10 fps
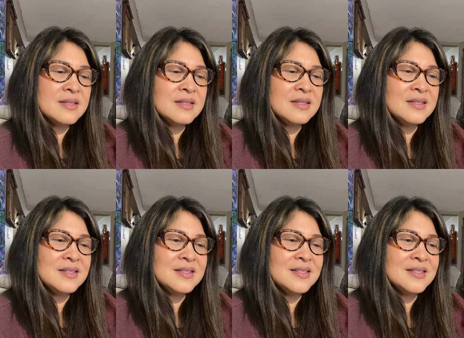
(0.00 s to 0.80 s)

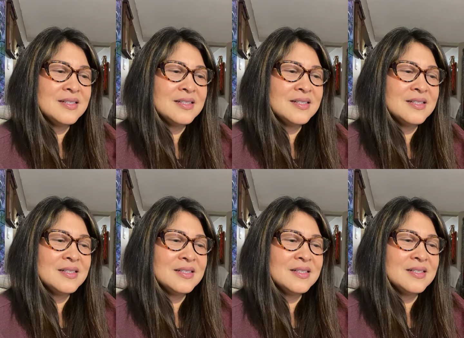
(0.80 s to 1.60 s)

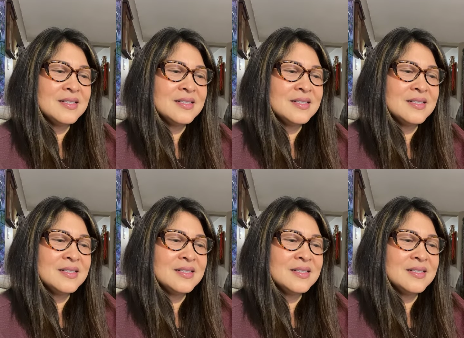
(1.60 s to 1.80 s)
(no one is talking)